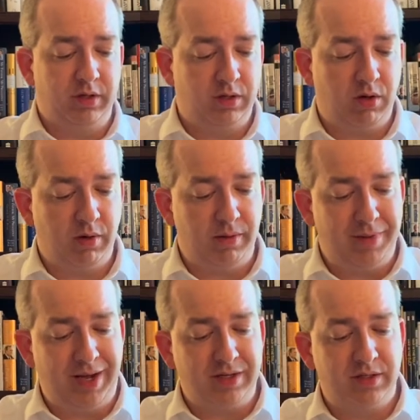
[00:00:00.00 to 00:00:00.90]
called The
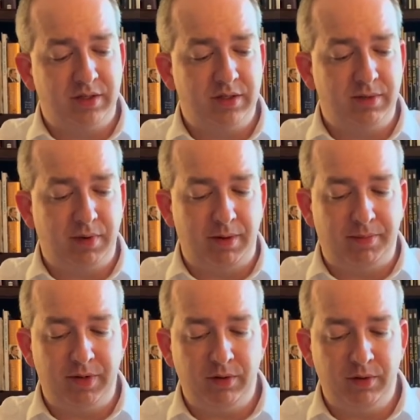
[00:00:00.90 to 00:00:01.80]
Madisons at
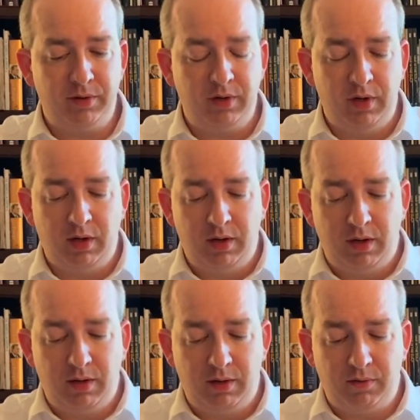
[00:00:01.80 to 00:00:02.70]
Montpelier,
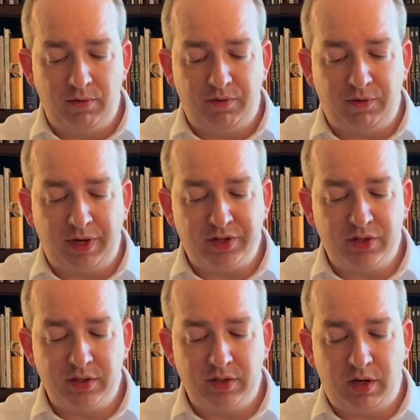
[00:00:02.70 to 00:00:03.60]

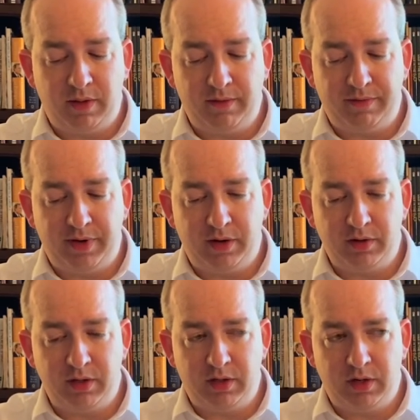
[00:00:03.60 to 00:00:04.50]
Reflections on the
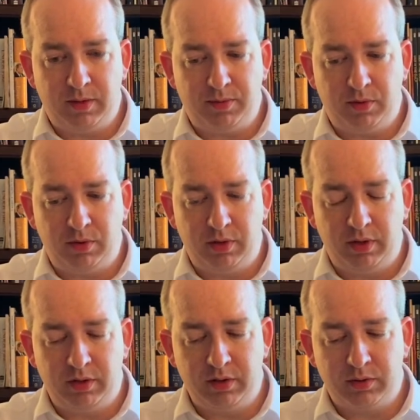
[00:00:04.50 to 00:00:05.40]
Founding Couple,
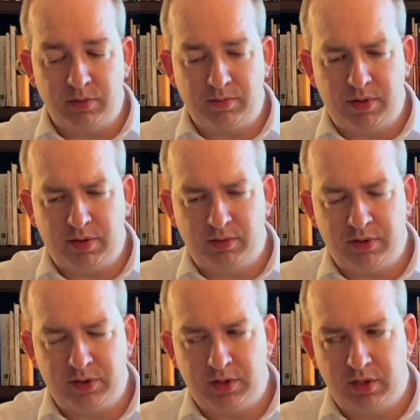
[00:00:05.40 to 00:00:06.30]
and this was
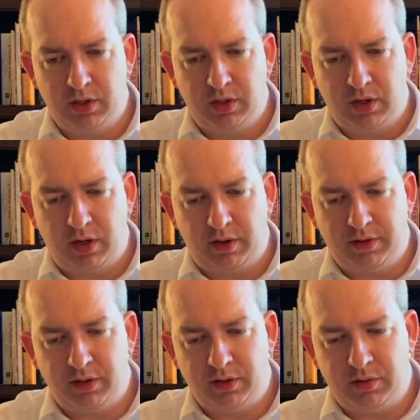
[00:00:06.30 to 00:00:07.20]
published, I
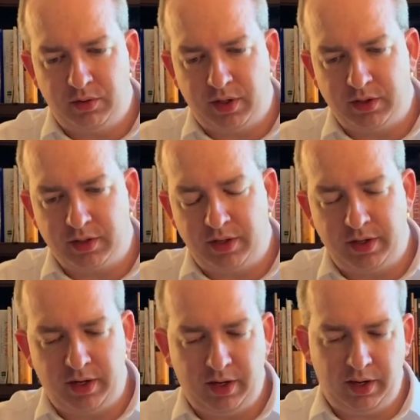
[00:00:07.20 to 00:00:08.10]
think, in
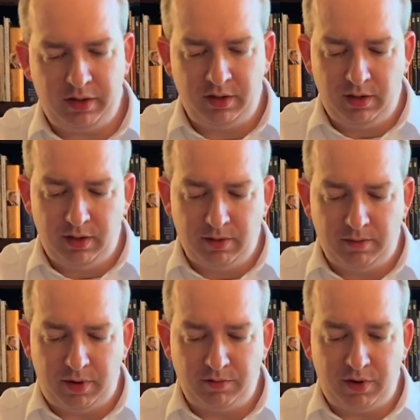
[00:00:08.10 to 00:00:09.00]
2009
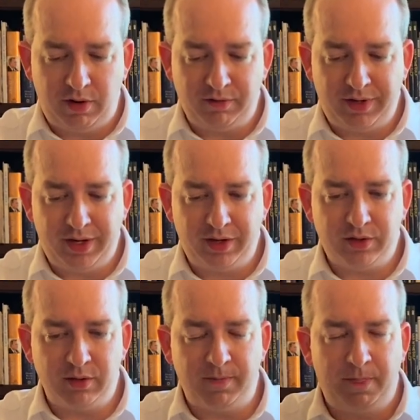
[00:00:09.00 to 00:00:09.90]
by Ralph
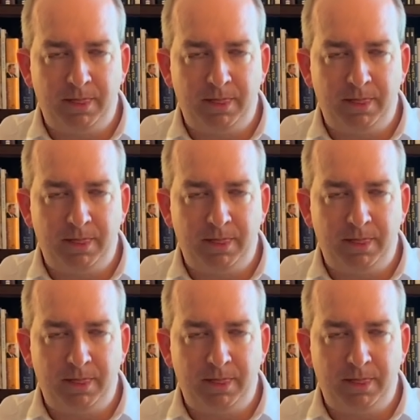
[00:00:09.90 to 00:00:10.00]
Ketchum.